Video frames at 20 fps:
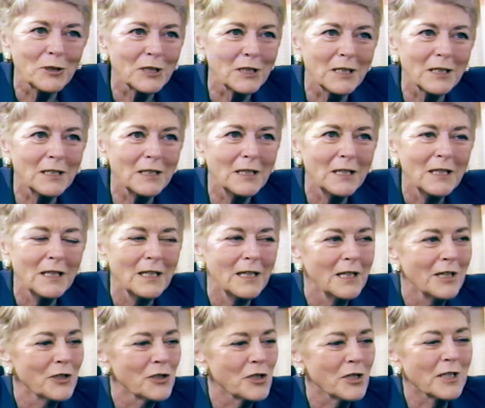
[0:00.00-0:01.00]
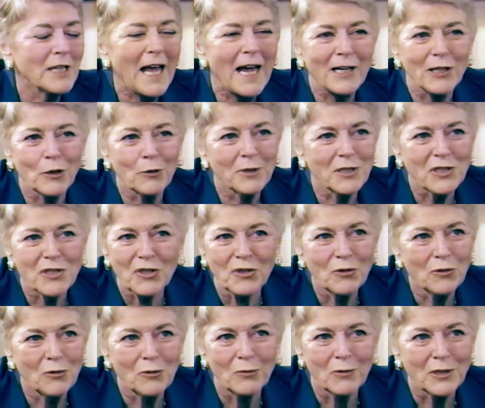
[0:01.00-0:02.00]
She had mm-hmm. she had had to quit
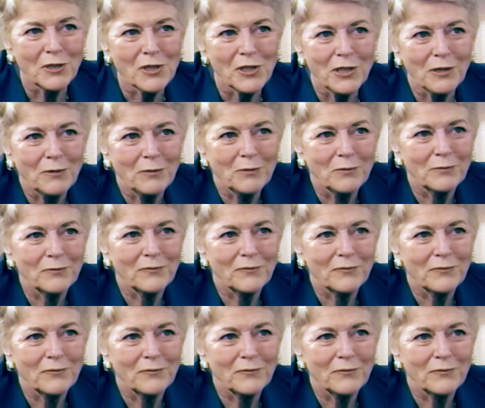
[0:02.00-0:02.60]
school when she